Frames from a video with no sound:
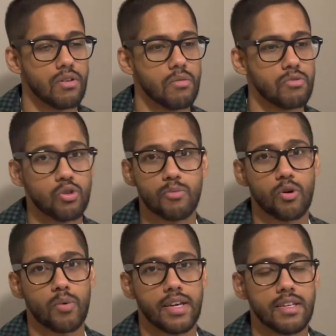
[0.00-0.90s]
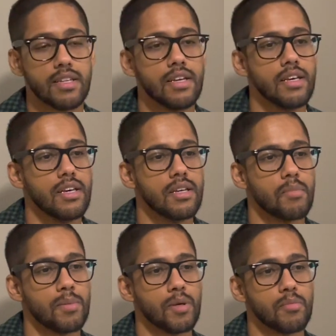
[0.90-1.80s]
doing more weight
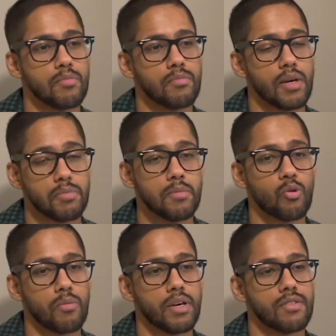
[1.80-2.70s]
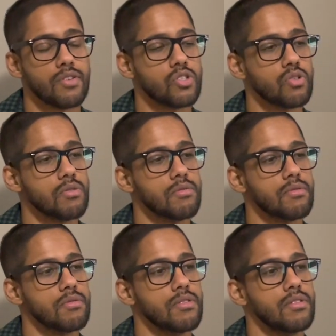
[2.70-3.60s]
might be more beneficial.
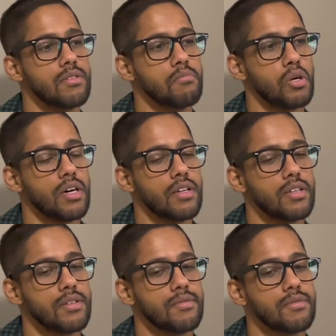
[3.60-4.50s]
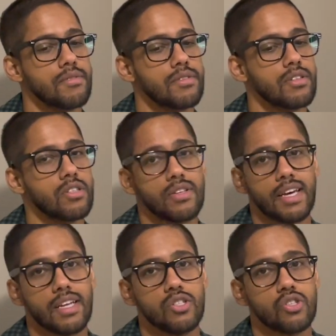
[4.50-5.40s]
But until you
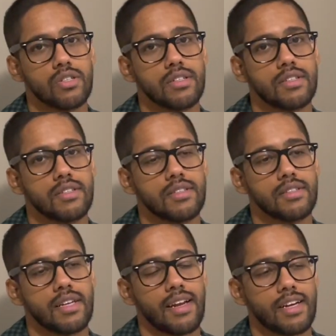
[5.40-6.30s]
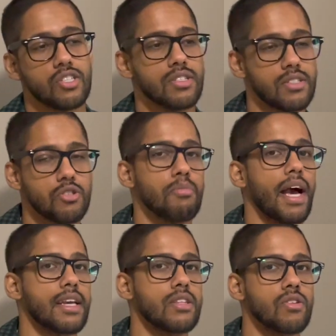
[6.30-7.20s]
get injured, then it actually sets you
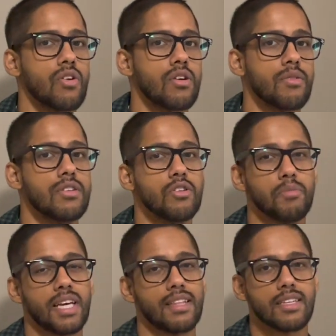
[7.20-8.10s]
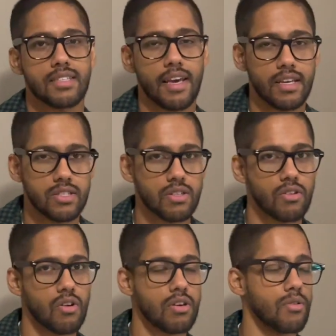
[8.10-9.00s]
back in the long run and you make less gains in the
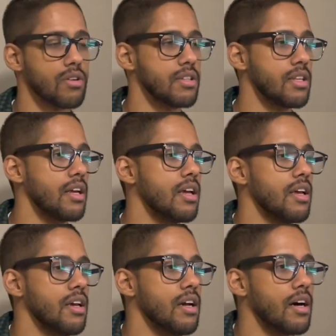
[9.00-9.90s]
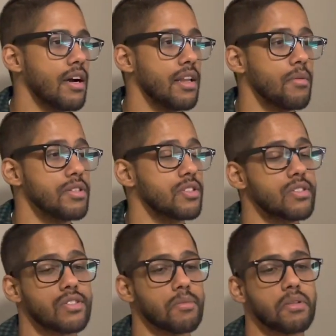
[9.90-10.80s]
long run. Anyways, it's
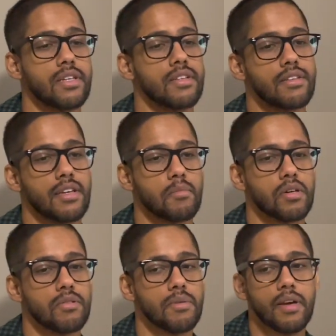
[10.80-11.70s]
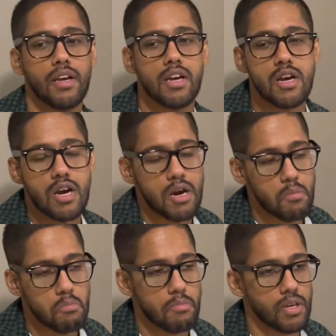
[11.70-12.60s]
just something to think about.
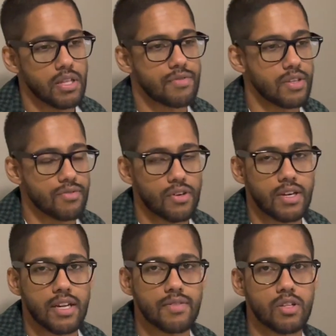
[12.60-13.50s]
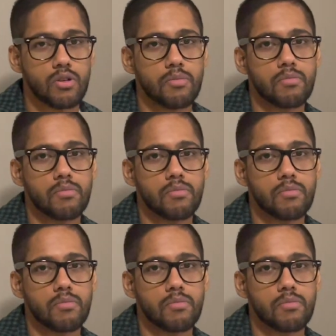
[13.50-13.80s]
Me lifting for kind of a little